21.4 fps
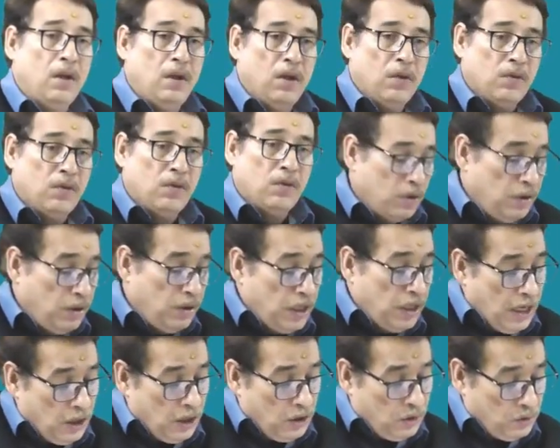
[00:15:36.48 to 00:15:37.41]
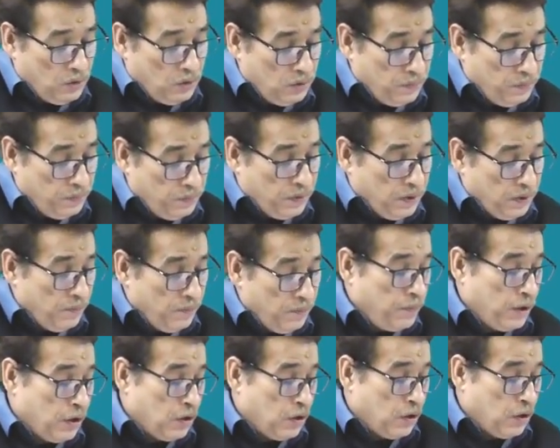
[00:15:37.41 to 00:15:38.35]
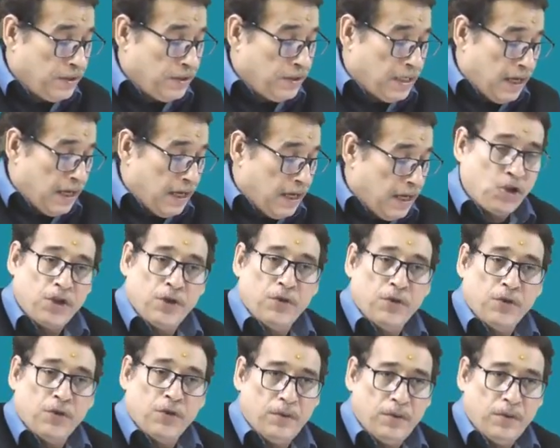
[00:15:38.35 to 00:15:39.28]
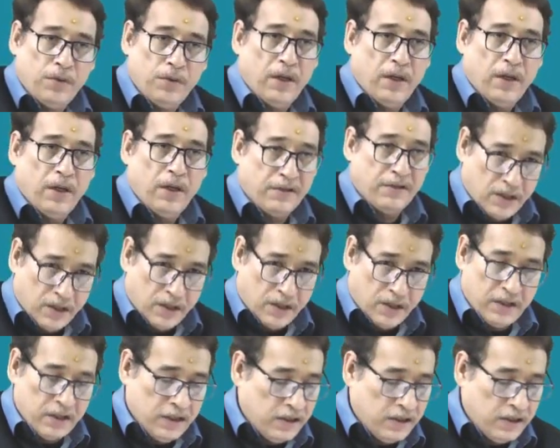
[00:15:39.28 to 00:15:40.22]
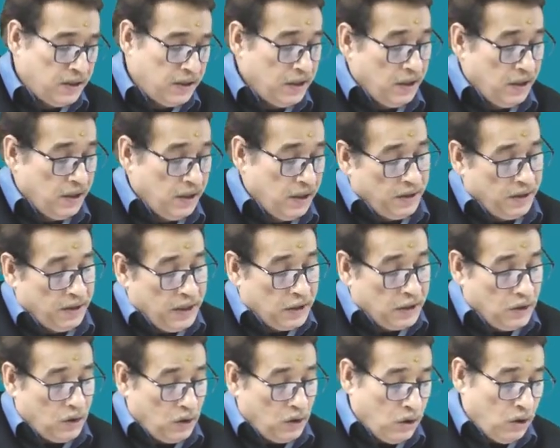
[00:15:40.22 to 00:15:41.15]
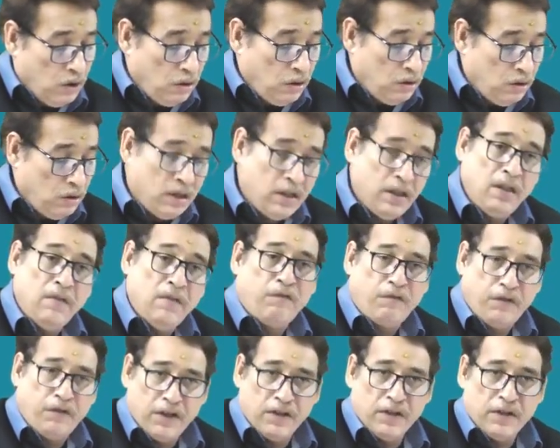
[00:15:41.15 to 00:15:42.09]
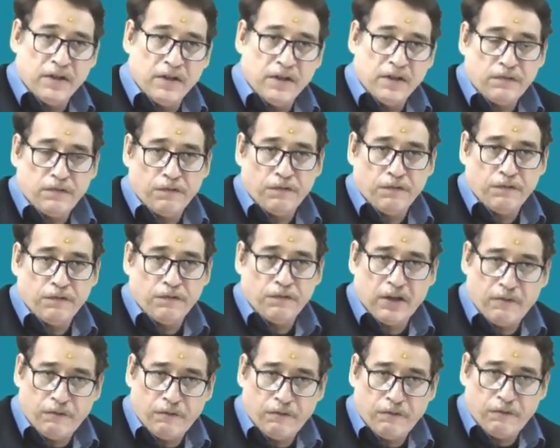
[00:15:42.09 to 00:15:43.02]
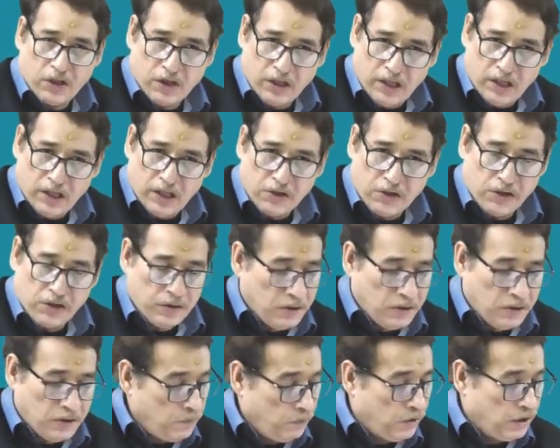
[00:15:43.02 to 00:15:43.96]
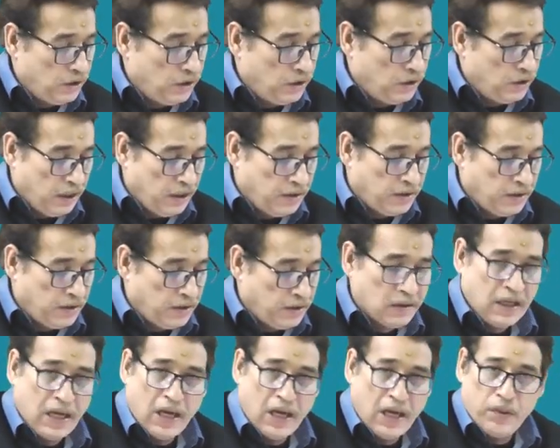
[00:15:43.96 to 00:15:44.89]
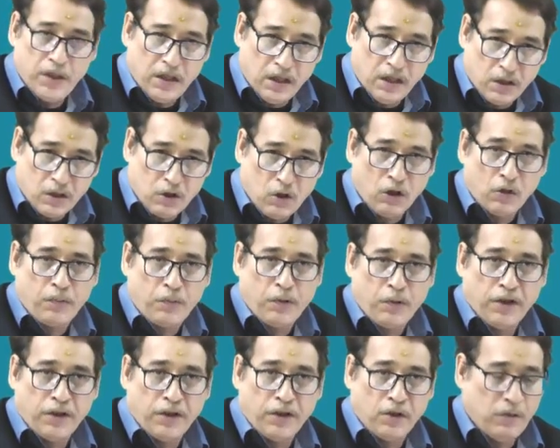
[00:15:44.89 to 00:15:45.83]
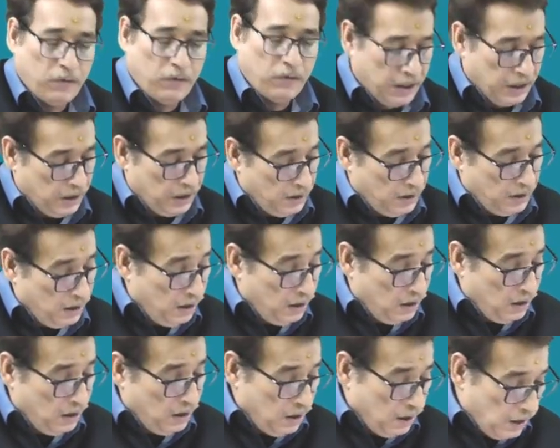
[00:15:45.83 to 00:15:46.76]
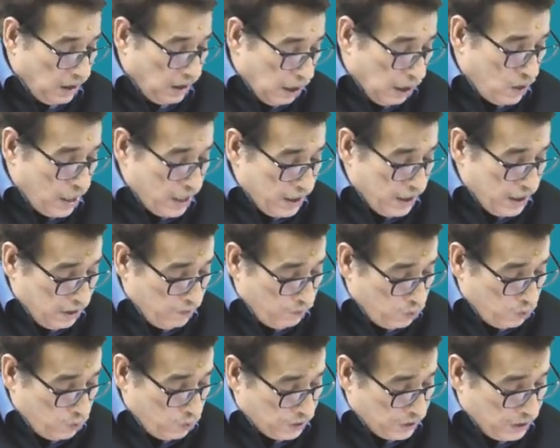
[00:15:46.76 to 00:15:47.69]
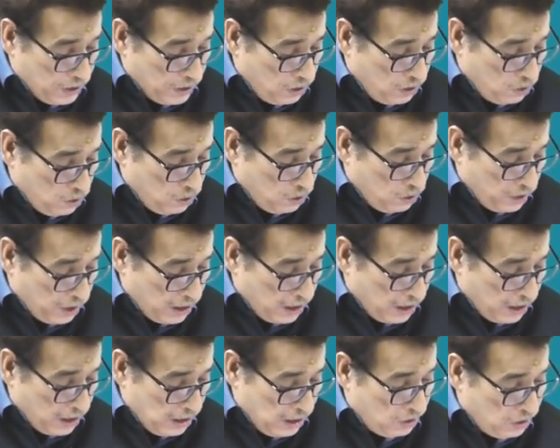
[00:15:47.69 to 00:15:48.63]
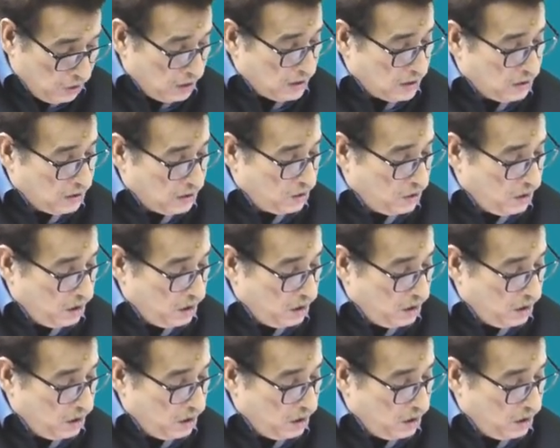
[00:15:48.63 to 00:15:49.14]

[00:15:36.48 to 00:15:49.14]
So now, because I am sure and certain that all the figures which have got relations with the debtors have been incorporated over here, now I can proceed to tally this